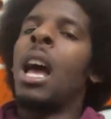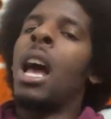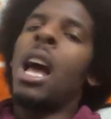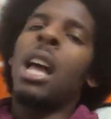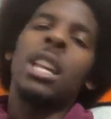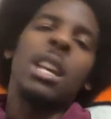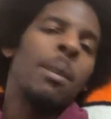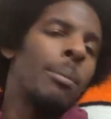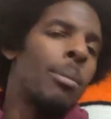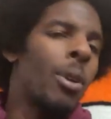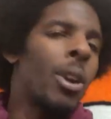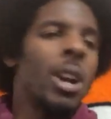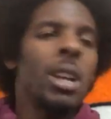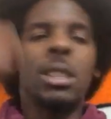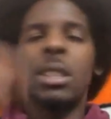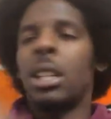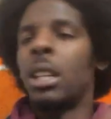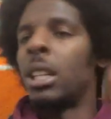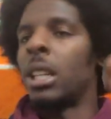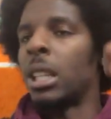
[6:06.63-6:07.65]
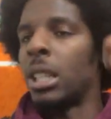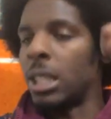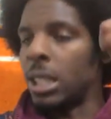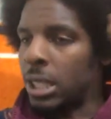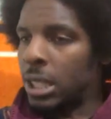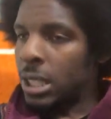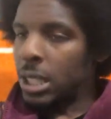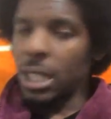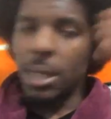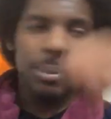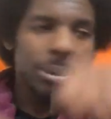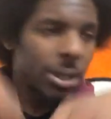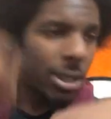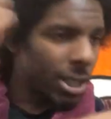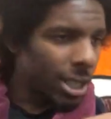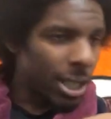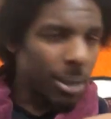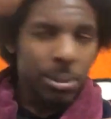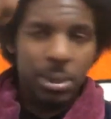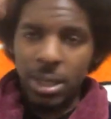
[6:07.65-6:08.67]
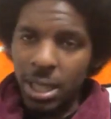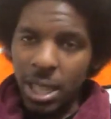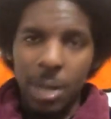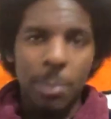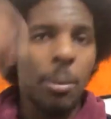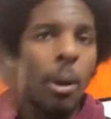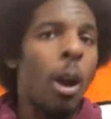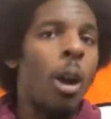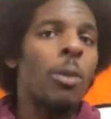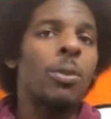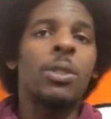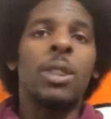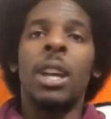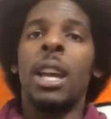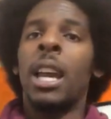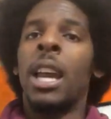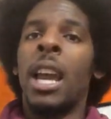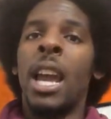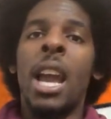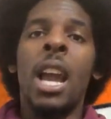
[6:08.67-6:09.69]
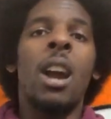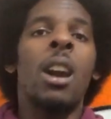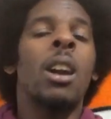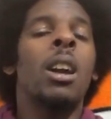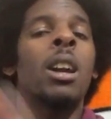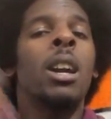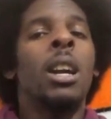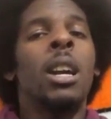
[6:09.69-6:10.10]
your boy is gonna snip off the hair.